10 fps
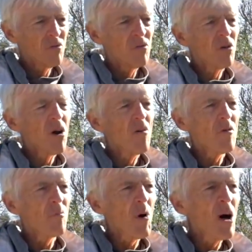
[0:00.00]
took
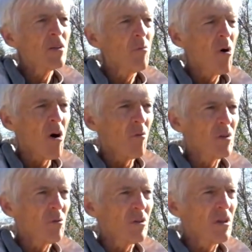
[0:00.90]
over Baltimore,
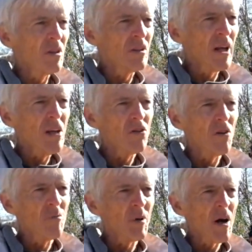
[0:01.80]
which was in the danger
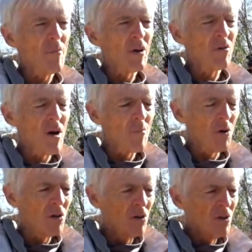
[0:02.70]
of becoming
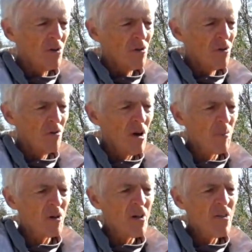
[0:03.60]
rebel,
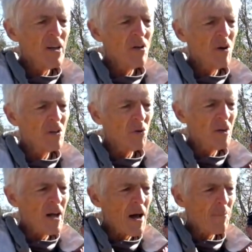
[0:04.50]
and then he went to
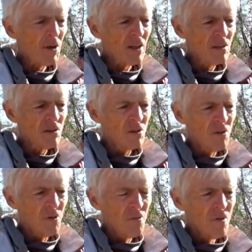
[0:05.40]
Annapolis,
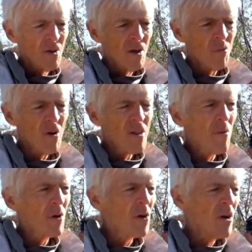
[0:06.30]
where they
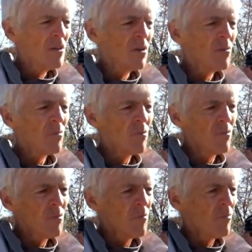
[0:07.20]
were going to
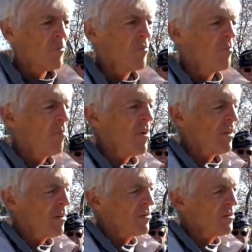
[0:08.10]

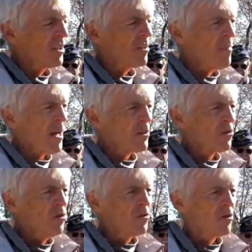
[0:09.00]
bring the 6th
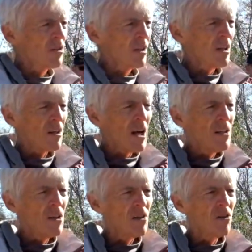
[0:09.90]
Massachusetts and the
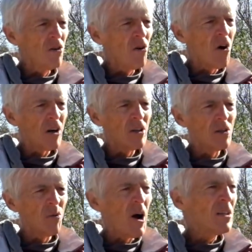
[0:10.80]
19th New York
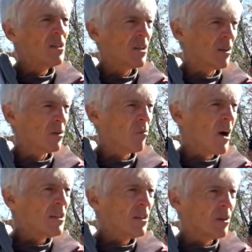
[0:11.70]
into Washington, because
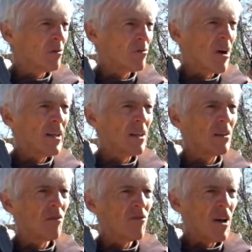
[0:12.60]
Washington was right in
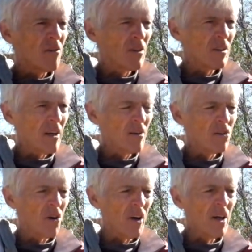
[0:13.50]
Confederate
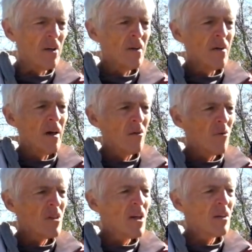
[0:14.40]
territory. And
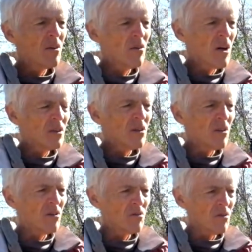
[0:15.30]
when they got to
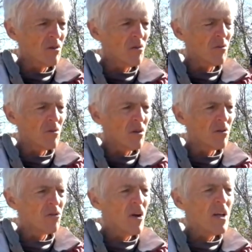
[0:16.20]
the
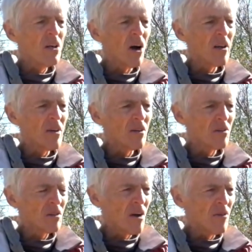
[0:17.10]
train yard, they
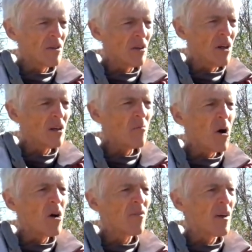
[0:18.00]
discovered the
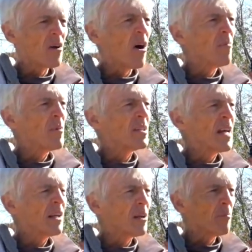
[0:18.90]
locomotive had all been
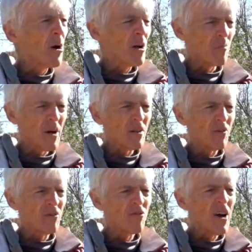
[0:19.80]
taken apart by the
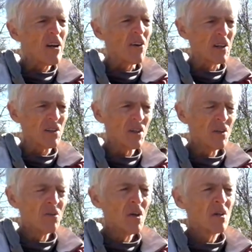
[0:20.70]
Confederates.
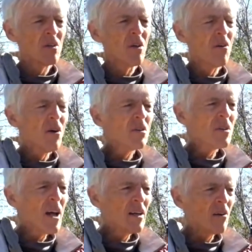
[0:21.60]
So they're all
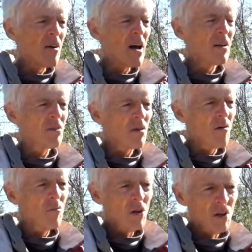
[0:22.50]
standing around, and some